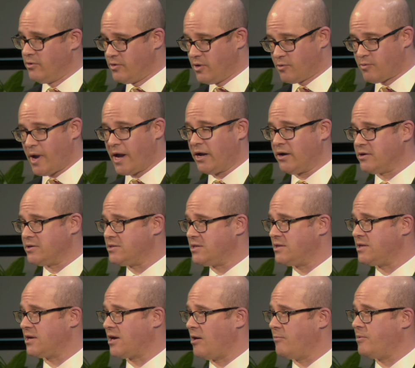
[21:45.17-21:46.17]
The records
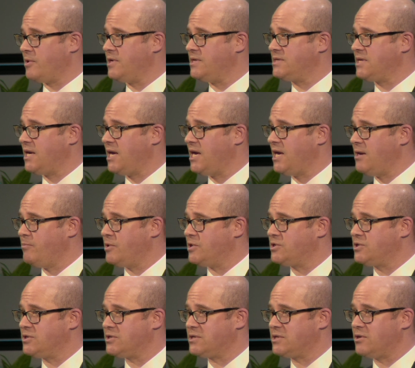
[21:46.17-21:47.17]
that the companies keep
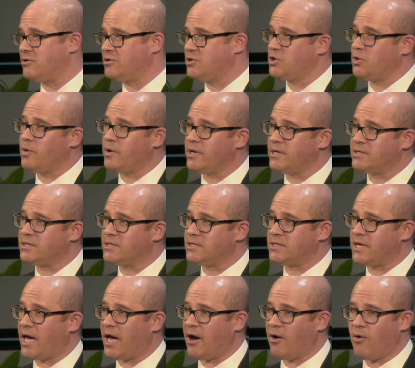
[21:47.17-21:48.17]
is just their choice as
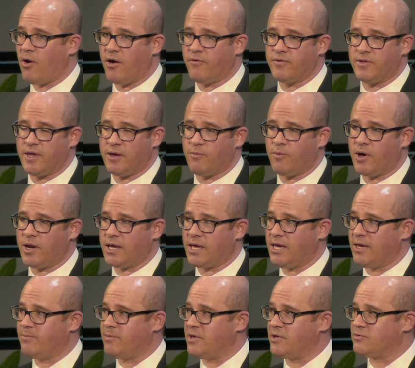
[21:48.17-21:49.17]
to how often they want to
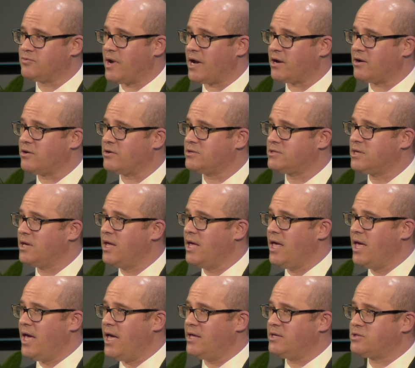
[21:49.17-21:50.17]
keep these records.
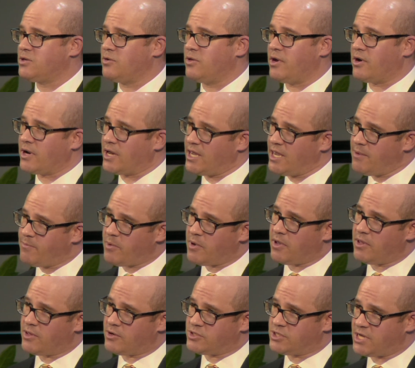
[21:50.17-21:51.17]
And so they're
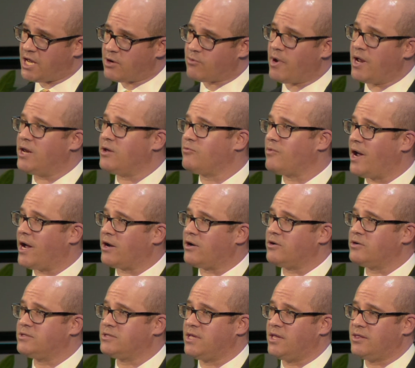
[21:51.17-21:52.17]
generating
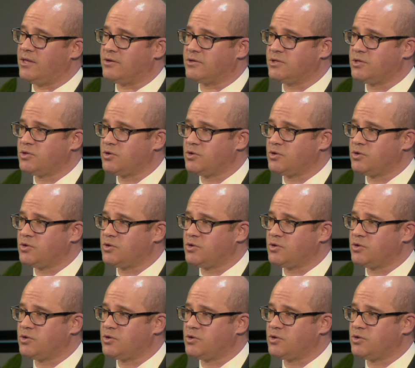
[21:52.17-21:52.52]
records that they're